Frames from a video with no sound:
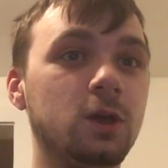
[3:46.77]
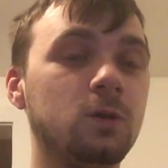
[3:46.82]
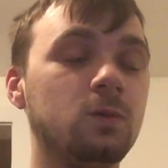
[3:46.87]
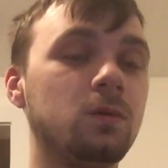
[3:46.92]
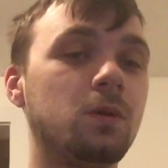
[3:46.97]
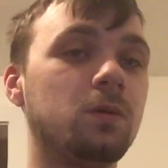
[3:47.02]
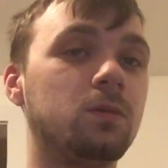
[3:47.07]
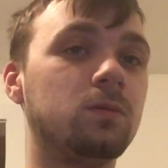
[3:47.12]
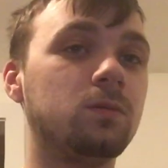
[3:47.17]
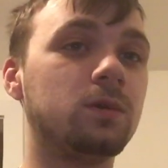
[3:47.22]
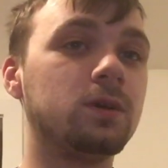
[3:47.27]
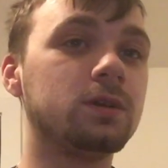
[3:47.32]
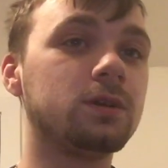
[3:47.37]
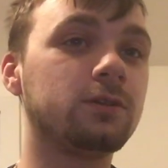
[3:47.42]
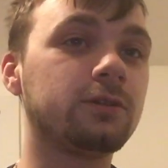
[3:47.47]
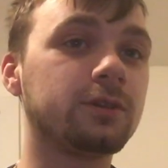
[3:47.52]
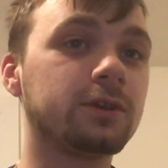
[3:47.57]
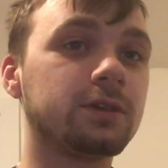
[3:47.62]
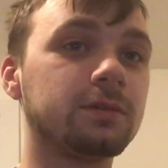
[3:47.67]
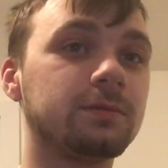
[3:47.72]
Well, one
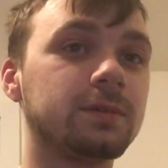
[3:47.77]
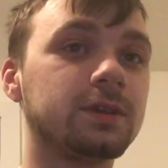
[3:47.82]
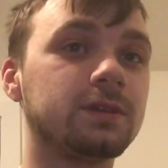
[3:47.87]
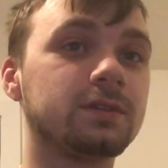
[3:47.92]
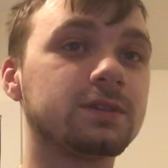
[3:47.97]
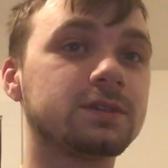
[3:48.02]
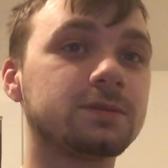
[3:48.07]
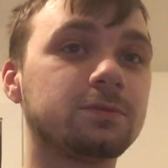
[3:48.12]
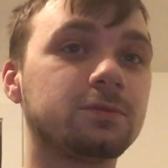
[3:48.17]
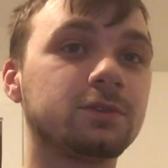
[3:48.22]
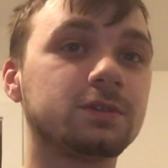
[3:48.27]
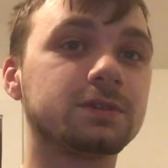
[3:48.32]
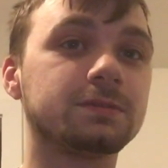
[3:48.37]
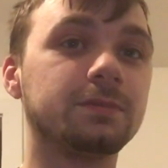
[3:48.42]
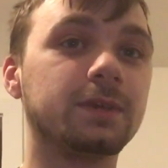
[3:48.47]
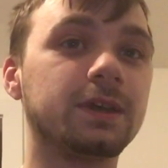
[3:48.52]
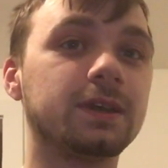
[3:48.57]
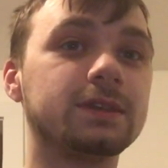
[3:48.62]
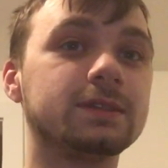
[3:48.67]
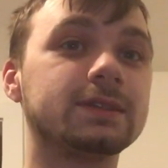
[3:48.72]
argument the supporters
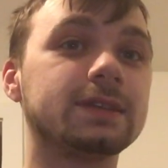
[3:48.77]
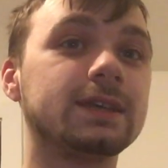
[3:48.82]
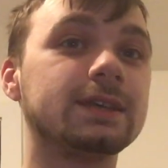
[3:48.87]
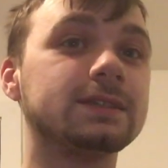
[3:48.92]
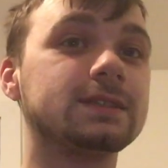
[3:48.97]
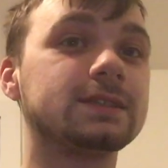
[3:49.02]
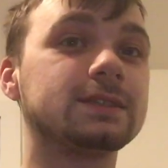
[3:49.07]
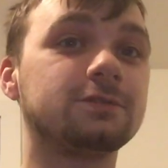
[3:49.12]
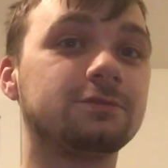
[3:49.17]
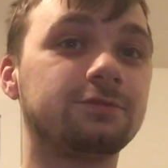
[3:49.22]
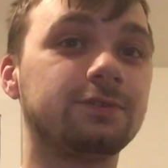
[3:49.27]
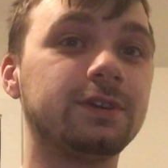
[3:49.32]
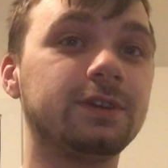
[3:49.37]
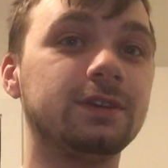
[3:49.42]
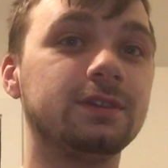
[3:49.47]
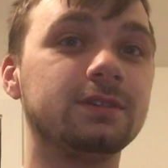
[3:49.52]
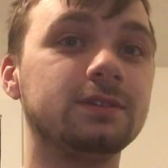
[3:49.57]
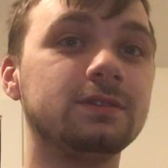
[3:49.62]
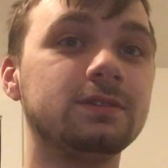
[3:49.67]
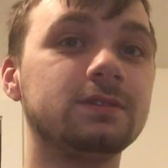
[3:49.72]
make is that it's
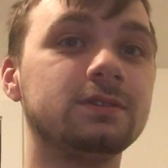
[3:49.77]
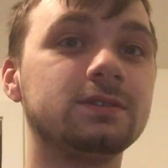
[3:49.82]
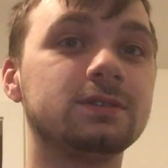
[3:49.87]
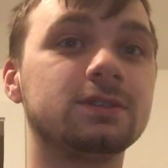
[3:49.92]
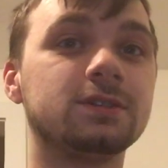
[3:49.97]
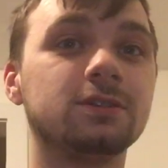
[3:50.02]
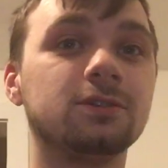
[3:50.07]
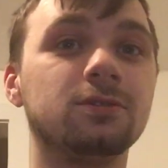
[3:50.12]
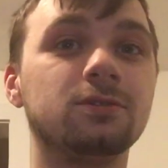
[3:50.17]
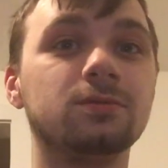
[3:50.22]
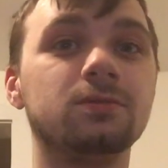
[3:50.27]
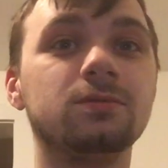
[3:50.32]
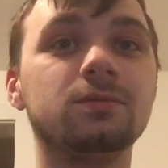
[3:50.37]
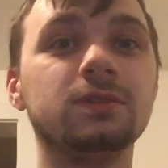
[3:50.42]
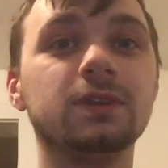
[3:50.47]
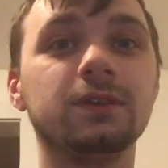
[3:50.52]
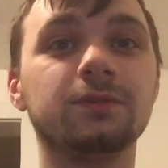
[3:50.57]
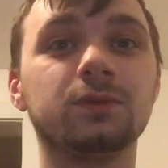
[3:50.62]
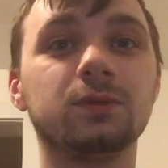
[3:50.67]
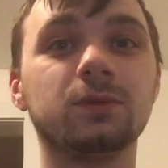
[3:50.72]
green, so
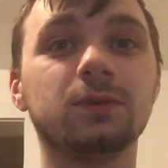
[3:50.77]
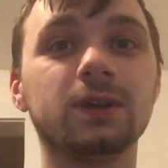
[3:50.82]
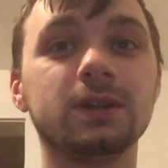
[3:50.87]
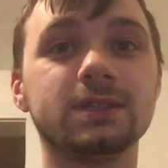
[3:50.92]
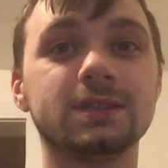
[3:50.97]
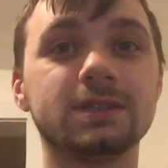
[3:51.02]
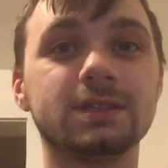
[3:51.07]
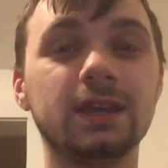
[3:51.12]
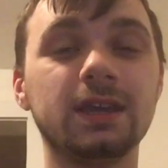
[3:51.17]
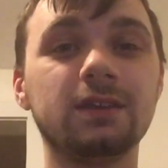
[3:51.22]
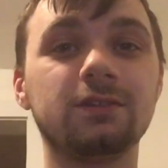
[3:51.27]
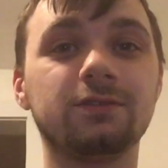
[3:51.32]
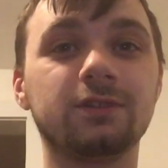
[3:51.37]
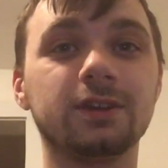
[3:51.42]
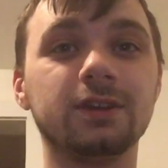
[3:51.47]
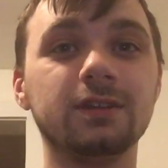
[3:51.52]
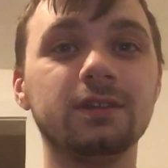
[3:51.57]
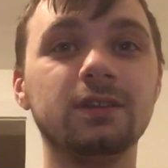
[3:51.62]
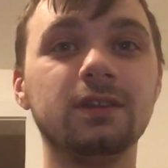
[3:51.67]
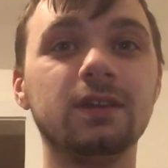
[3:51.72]
if we want to stay
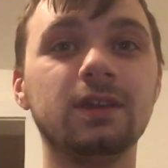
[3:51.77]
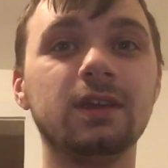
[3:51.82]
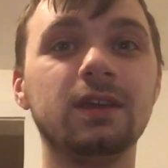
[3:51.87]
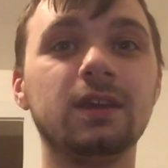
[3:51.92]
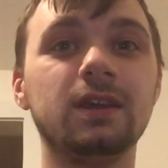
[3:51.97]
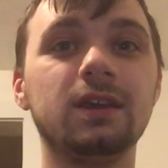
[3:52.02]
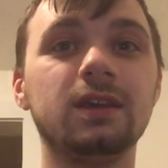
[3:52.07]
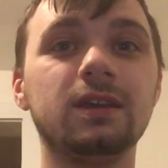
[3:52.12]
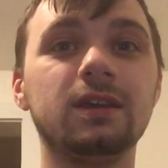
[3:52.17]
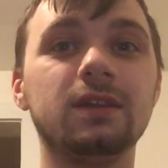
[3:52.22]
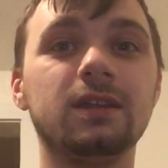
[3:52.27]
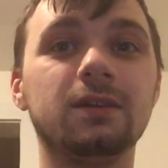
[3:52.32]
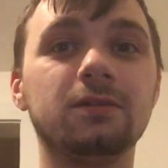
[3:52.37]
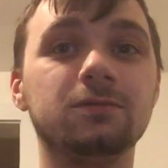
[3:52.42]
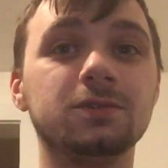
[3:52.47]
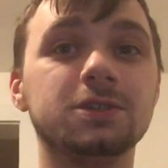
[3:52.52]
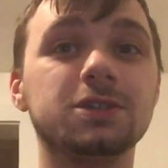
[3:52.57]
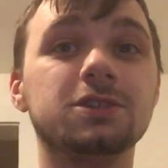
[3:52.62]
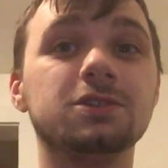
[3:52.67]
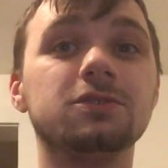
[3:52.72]
green, then
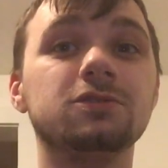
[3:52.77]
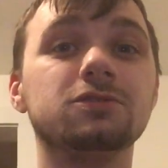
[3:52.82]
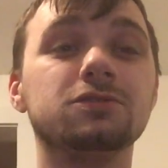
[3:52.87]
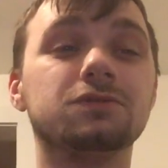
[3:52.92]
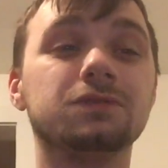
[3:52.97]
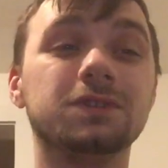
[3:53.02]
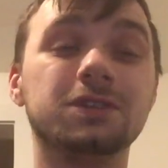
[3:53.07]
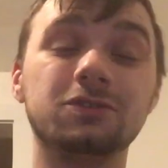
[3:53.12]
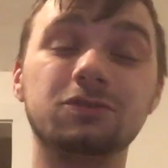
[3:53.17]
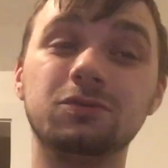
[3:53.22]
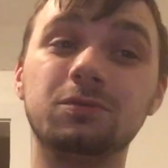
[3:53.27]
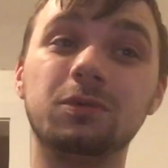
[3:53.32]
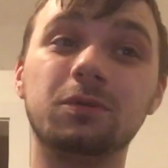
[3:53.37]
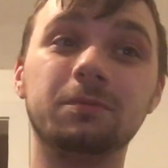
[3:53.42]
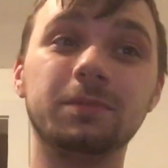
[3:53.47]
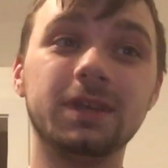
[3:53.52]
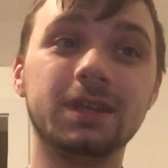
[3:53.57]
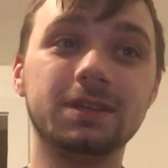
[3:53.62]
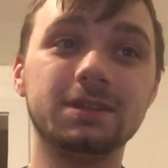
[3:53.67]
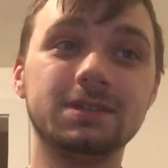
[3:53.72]
we should use renewable
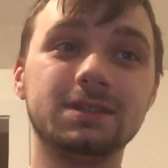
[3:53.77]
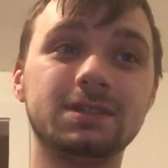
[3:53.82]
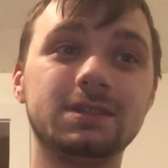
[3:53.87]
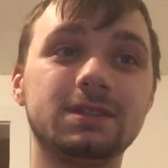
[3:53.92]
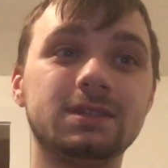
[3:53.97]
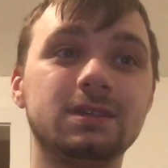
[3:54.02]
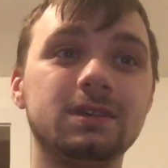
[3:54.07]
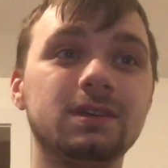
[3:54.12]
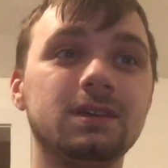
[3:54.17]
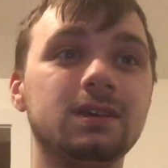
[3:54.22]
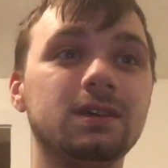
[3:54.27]
means.